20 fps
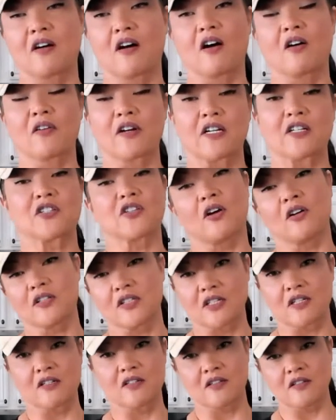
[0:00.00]
already
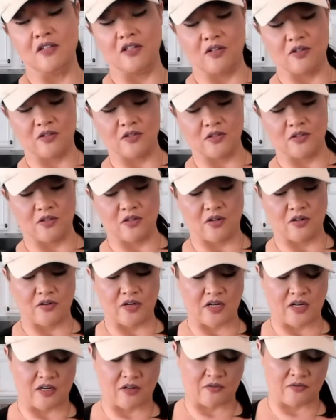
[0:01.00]
salted, you know, so they're
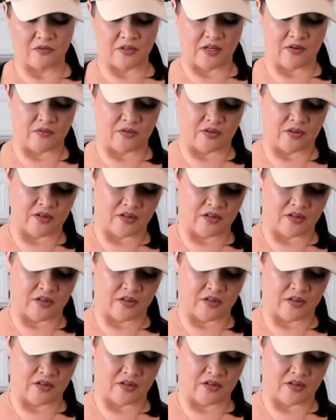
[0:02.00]
already kind of flavored.